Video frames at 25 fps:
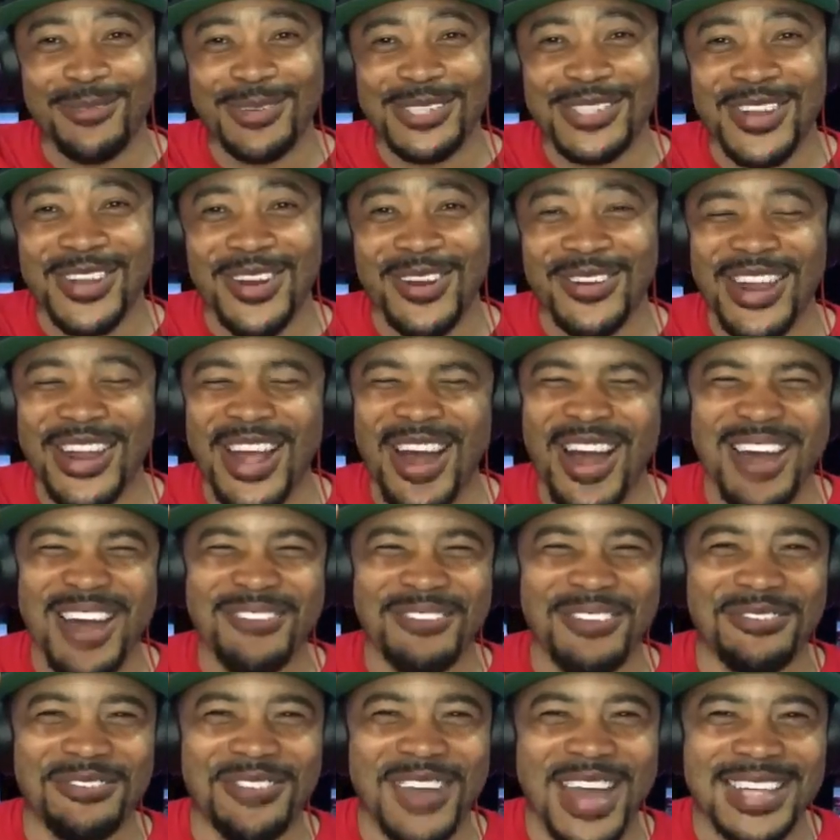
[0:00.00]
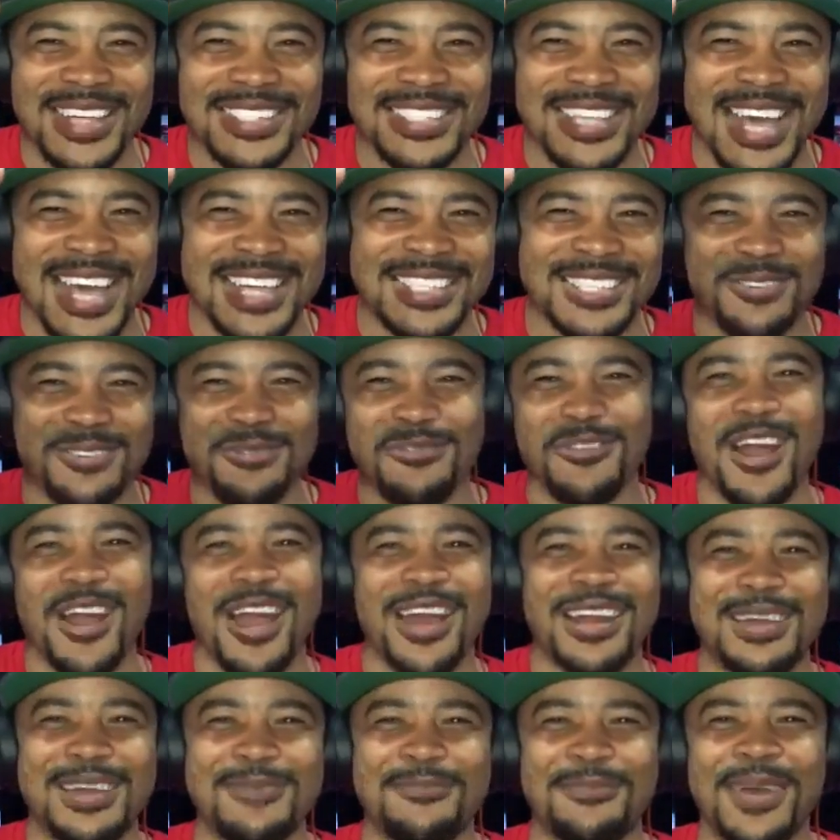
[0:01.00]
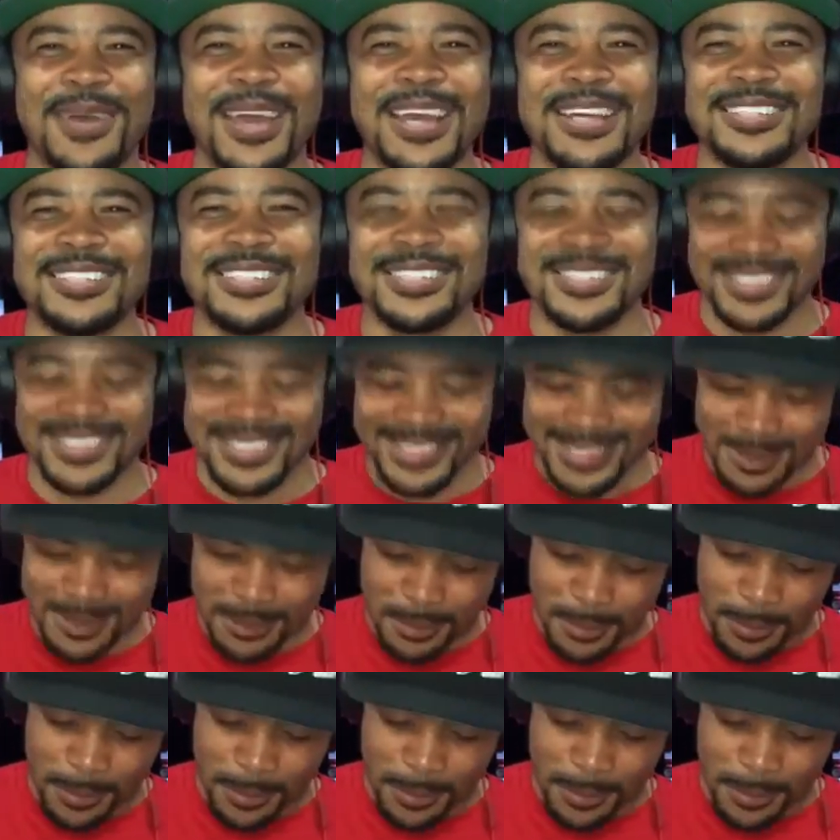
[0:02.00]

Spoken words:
in return. Y'all have a fantastic Friday. Peace!